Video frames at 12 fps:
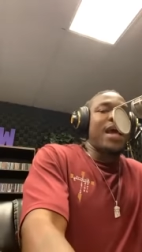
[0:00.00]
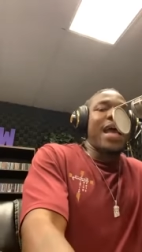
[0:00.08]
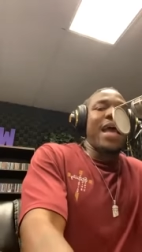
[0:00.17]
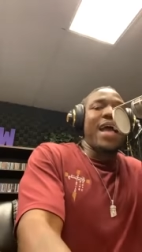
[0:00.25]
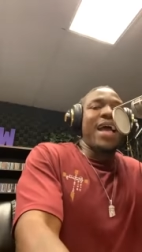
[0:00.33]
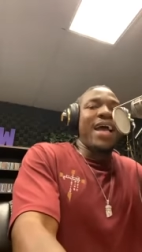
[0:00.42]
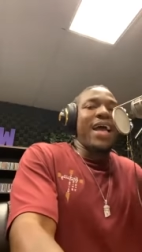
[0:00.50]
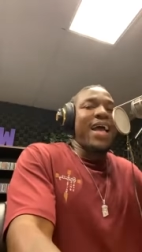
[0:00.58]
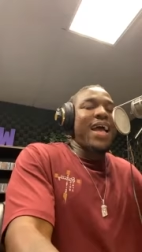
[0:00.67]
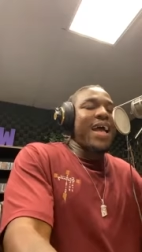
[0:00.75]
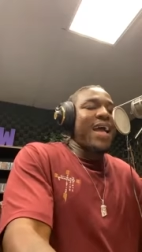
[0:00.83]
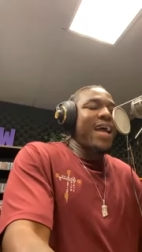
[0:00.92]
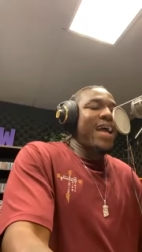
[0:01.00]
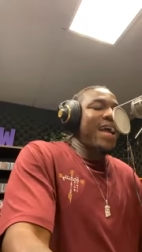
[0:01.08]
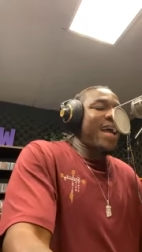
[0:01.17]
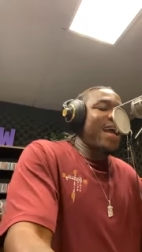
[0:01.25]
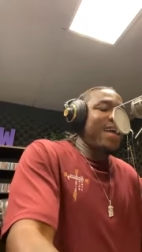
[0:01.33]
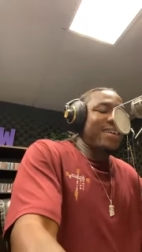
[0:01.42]

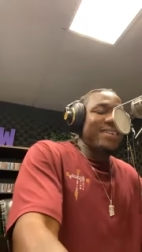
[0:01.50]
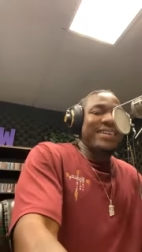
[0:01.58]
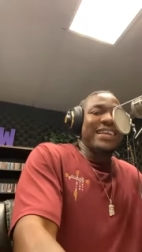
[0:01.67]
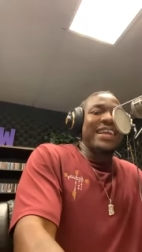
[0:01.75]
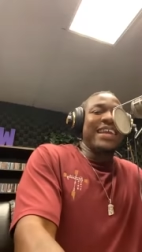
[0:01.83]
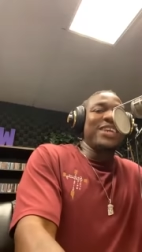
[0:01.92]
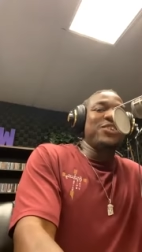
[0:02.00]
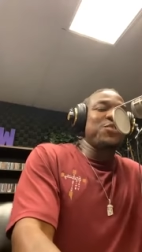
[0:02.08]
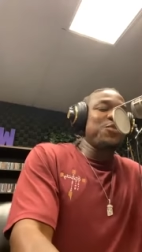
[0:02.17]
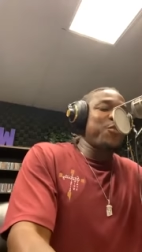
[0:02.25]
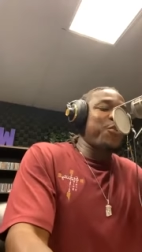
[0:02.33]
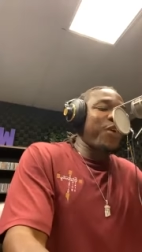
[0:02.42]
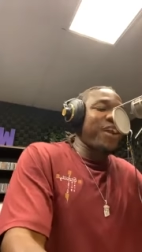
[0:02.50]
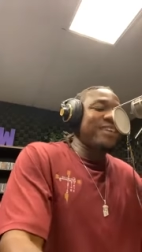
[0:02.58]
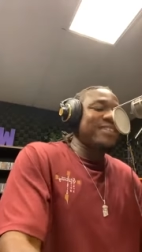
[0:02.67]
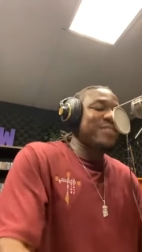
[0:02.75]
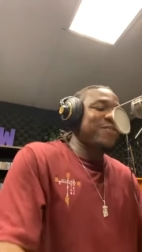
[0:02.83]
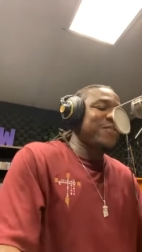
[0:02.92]
Uh-huh. Is you
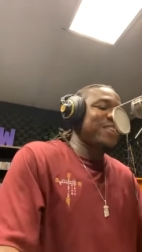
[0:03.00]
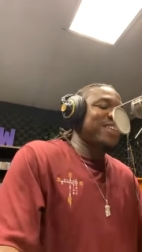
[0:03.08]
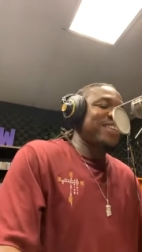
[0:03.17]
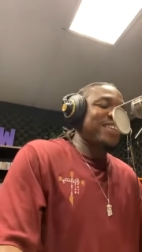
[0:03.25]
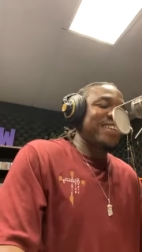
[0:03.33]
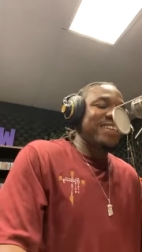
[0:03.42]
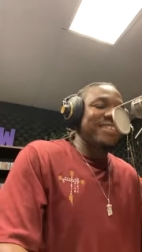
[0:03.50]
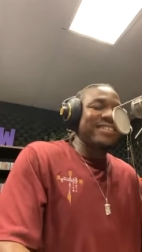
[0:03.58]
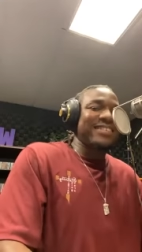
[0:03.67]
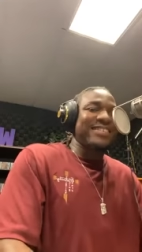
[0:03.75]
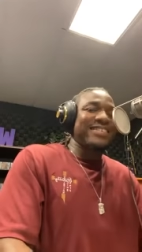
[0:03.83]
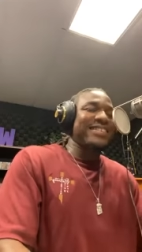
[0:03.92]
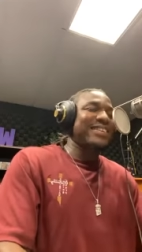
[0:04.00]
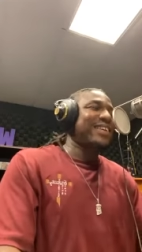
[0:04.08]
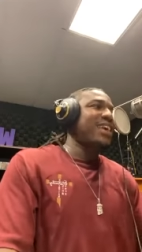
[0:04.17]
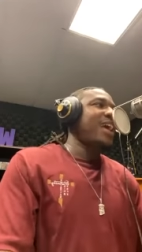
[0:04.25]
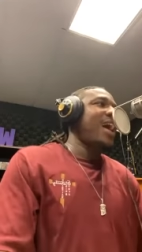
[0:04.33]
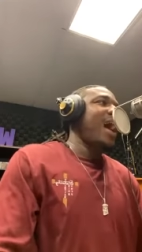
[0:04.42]
crazy for Jesus?
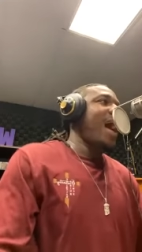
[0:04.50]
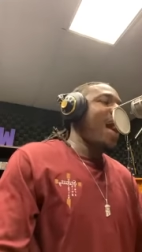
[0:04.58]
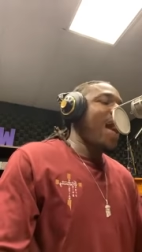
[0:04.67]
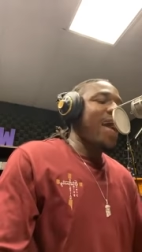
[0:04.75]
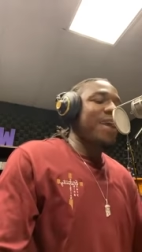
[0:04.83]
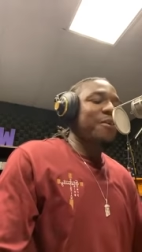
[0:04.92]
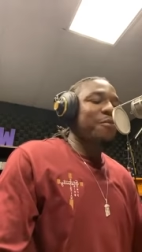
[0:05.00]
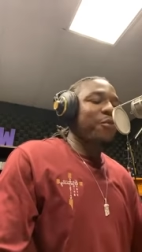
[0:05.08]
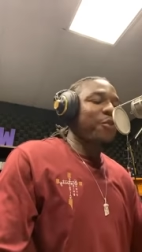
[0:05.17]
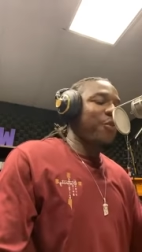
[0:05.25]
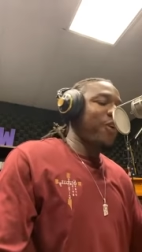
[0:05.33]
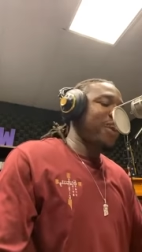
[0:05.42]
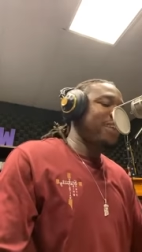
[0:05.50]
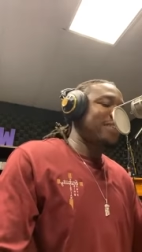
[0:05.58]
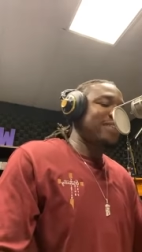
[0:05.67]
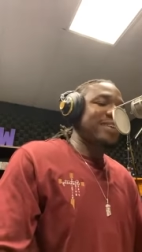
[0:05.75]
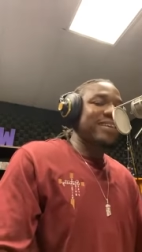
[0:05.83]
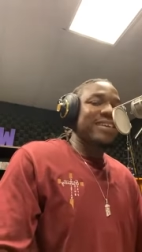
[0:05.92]
I am
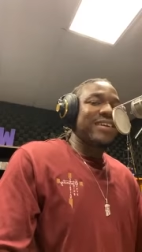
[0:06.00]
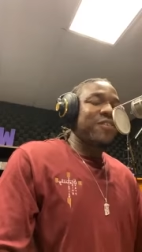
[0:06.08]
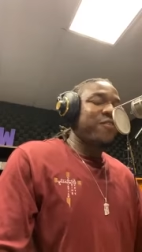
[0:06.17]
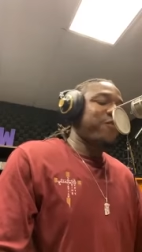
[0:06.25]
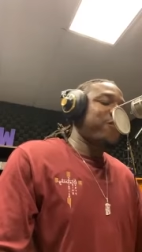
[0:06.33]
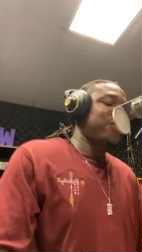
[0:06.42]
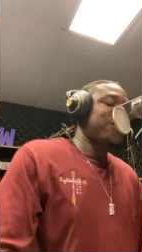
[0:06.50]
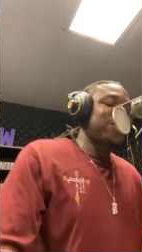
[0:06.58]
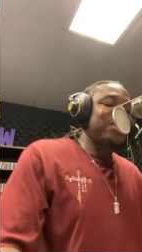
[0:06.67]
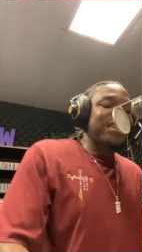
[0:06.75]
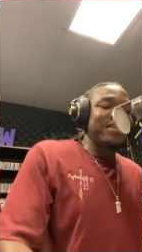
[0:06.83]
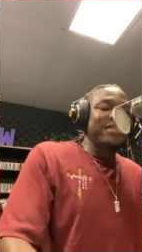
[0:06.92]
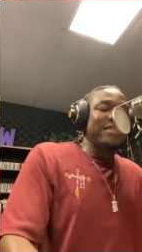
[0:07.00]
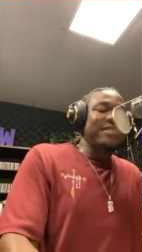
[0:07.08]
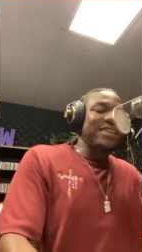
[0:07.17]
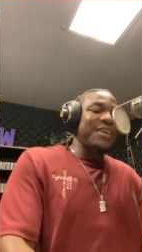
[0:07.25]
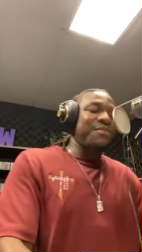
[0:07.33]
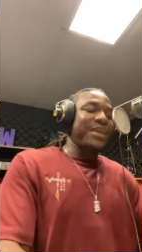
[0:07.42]
crazy for
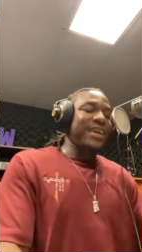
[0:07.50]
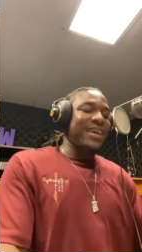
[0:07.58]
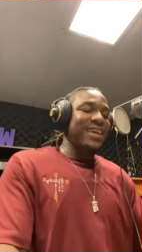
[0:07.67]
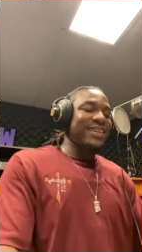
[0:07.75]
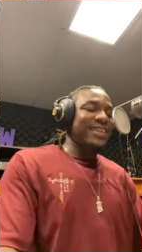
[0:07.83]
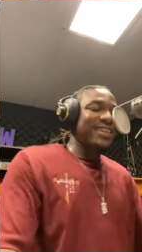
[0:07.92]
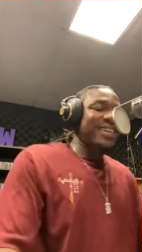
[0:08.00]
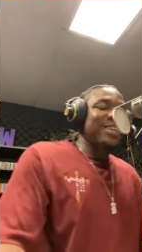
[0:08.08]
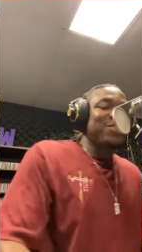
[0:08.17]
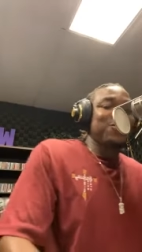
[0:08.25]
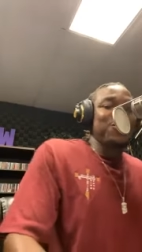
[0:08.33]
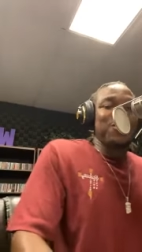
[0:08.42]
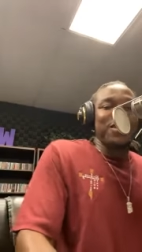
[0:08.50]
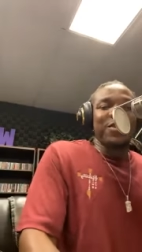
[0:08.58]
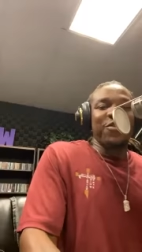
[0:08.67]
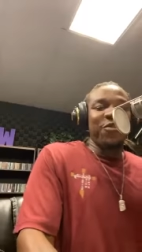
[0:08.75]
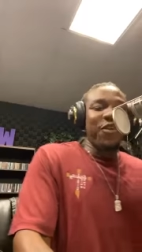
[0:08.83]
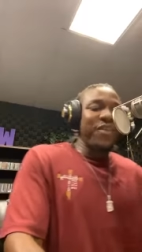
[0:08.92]
Jesus. Amen. Truly
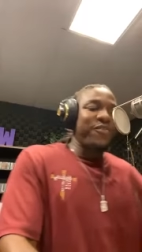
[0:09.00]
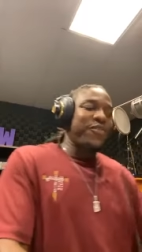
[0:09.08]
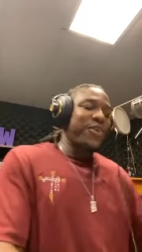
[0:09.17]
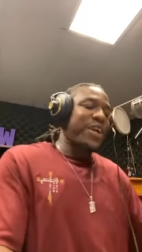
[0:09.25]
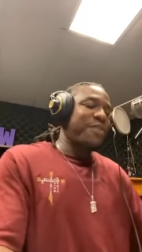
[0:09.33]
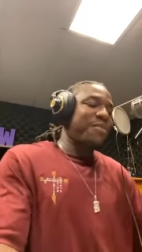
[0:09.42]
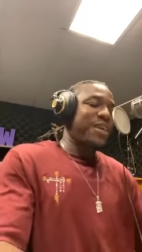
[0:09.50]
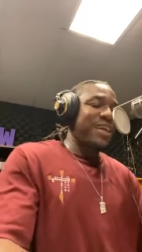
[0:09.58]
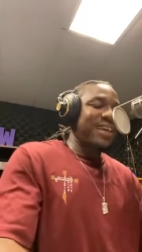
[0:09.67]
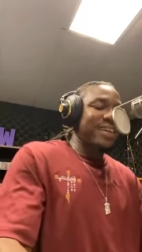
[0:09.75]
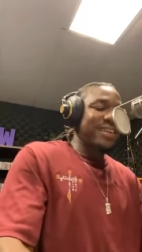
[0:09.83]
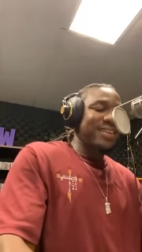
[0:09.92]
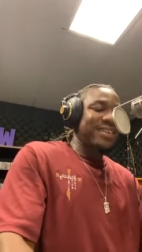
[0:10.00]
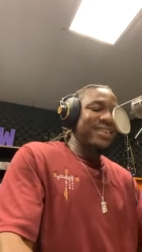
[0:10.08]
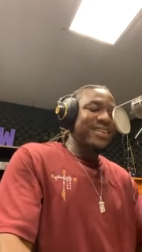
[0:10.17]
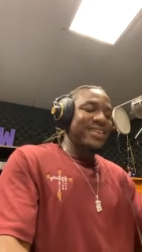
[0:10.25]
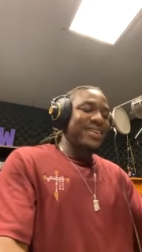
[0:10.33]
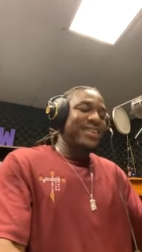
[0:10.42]
grateful. Amen.
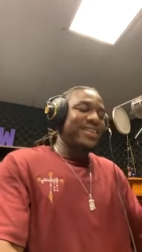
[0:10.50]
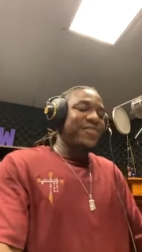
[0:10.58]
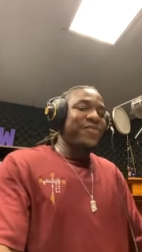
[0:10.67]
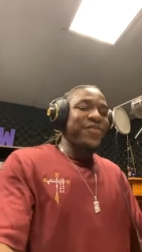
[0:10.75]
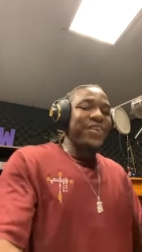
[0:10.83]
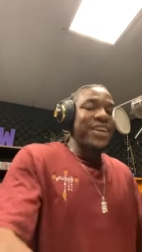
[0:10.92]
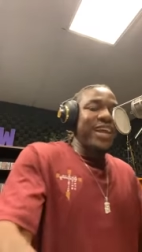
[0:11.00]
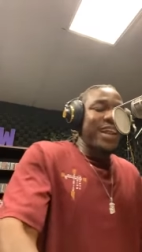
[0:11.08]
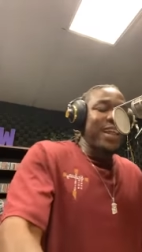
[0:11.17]
For that.